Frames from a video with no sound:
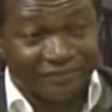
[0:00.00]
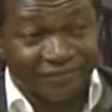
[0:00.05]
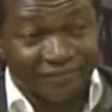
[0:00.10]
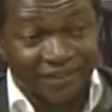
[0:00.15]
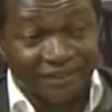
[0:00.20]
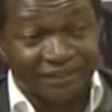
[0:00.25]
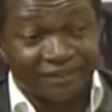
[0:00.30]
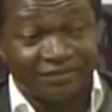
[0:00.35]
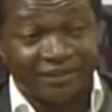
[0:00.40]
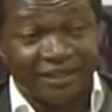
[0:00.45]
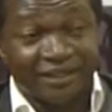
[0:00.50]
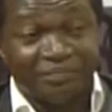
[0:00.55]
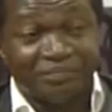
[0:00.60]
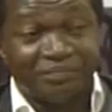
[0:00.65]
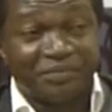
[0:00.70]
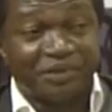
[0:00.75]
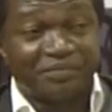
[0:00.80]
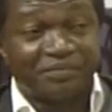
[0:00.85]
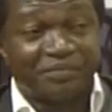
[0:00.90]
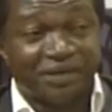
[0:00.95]
It's a very
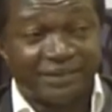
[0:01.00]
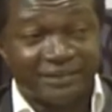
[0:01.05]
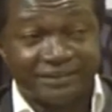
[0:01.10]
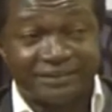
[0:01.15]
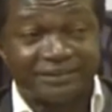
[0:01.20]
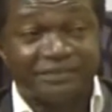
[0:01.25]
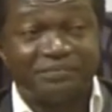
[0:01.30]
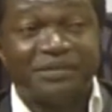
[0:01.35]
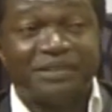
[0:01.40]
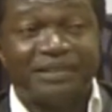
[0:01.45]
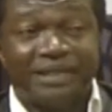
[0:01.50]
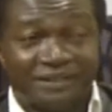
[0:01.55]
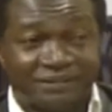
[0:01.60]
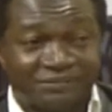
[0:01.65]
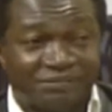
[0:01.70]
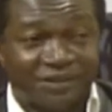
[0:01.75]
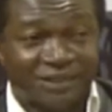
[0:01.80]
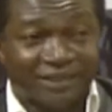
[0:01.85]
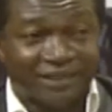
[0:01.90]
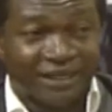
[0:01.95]
big bird. It's the
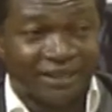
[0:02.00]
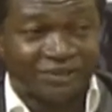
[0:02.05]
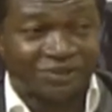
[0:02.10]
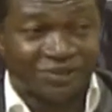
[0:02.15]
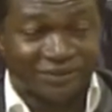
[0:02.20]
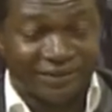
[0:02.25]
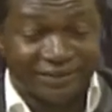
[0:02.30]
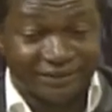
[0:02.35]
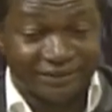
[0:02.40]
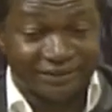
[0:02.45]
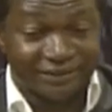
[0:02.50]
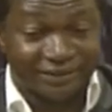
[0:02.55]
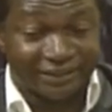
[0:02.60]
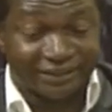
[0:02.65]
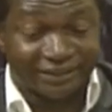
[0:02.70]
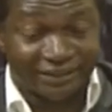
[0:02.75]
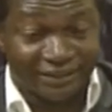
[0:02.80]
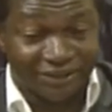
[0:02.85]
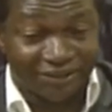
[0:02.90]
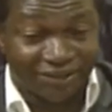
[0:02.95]
biggest bird actually
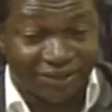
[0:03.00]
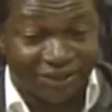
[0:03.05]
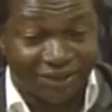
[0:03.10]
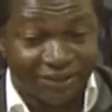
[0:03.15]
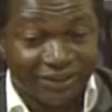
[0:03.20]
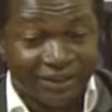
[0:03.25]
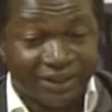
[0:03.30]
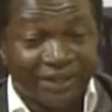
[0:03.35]
in nature.